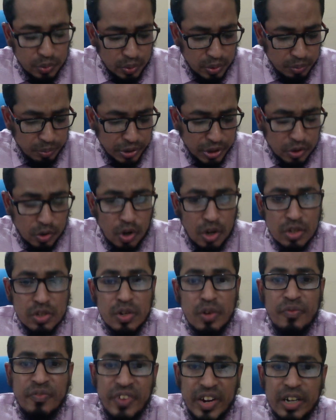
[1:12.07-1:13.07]
be cause
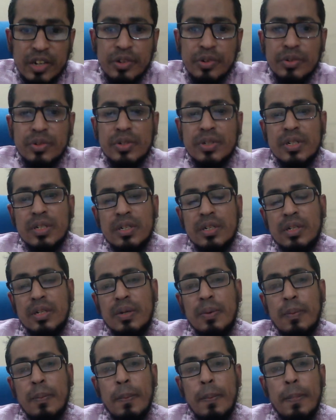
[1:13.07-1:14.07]
of failure.
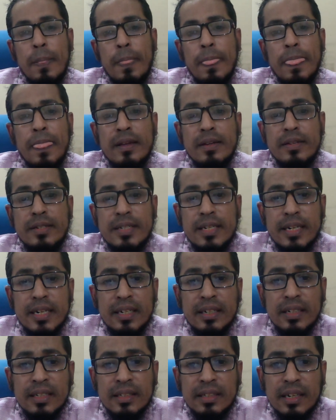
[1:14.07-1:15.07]

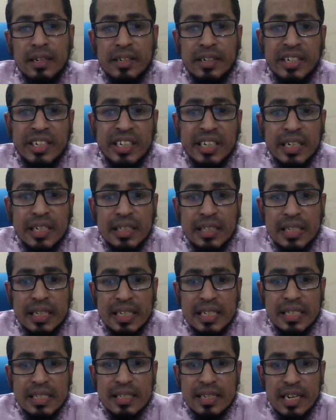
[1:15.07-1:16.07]
Secondly, the critical thing
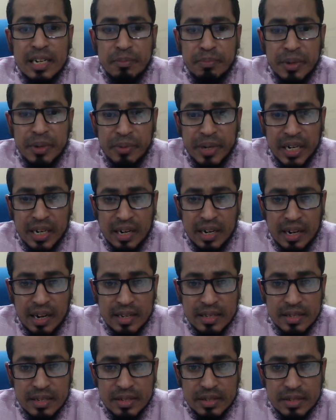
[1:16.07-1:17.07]
is NPV
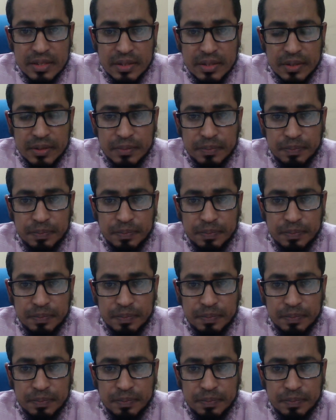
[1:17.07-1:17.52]
analysis.